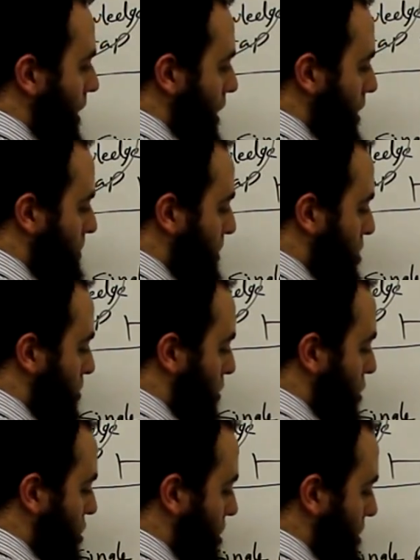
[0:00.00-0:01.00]

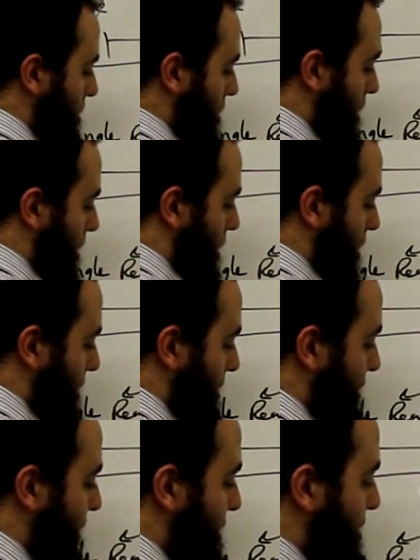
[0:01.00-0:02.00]
Epistemology,
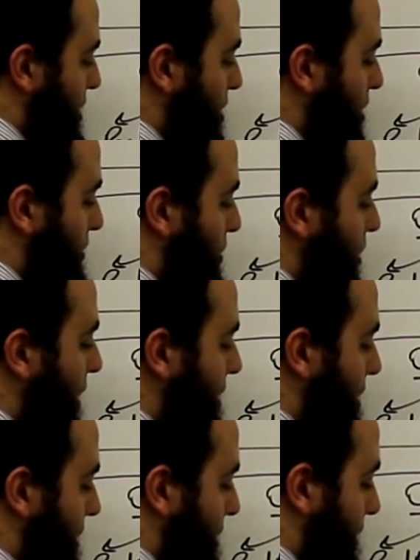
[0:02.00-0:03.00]
the theory of
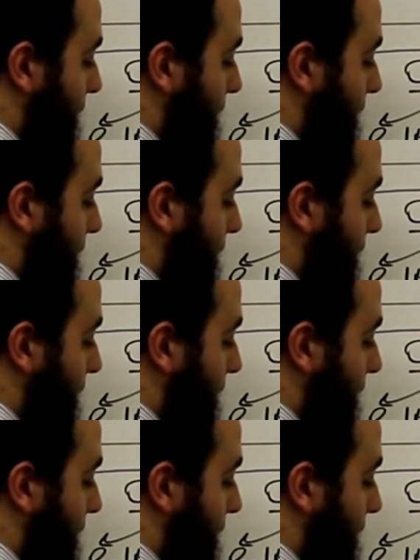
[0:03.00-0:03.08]
collecting the